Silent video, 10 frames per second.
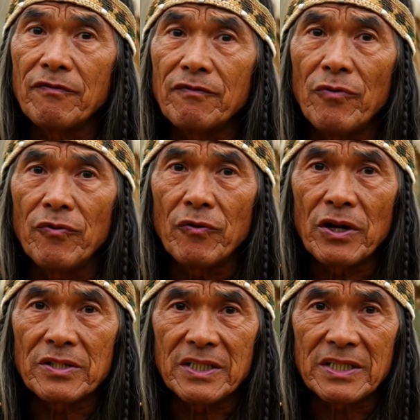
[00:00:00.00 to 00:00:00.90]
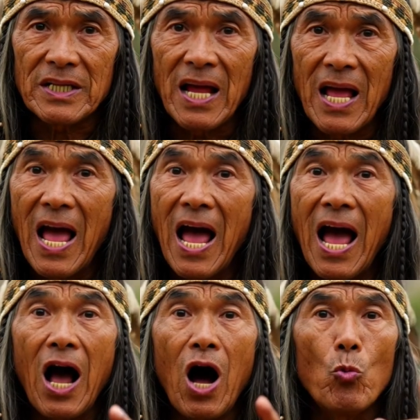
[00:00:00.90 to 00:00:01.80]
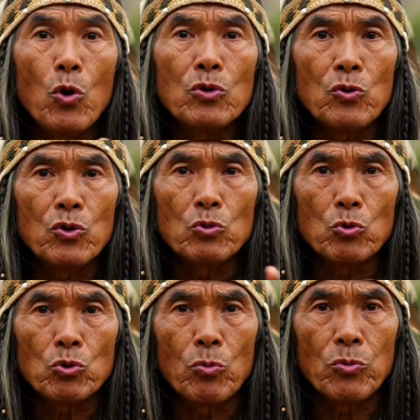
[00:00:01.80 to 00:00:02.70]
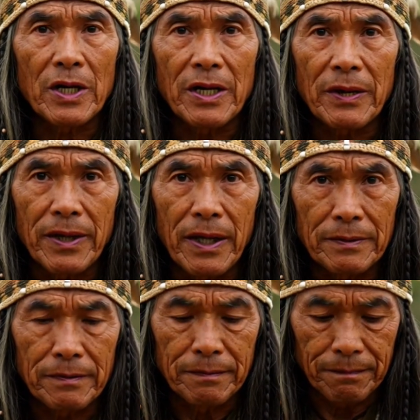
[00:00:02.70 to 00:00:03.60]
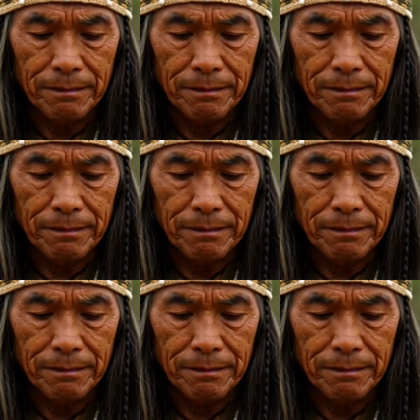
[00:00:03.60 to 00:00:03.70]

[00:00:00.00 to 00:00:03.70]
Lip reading: food or nesting sites, and ultimately increase their mortality rates.